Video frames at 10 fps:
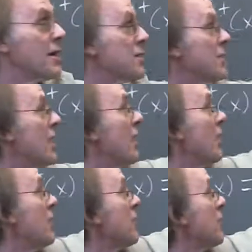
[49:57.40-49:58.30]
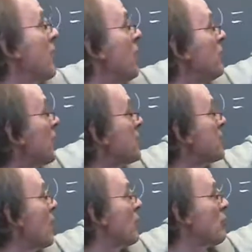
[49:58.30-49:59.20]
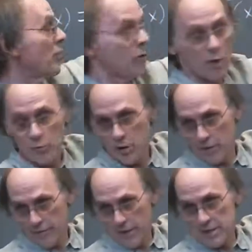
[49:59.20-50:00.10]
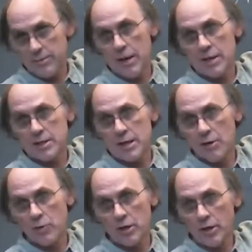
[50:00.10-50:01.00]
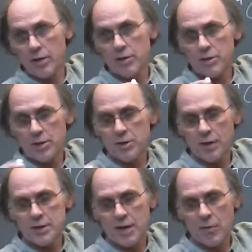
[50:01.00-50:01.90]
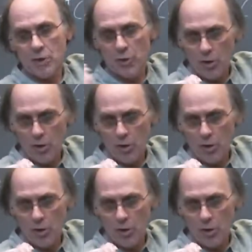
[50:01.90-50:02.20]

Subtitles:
is you can start with a real phase space. So you can start with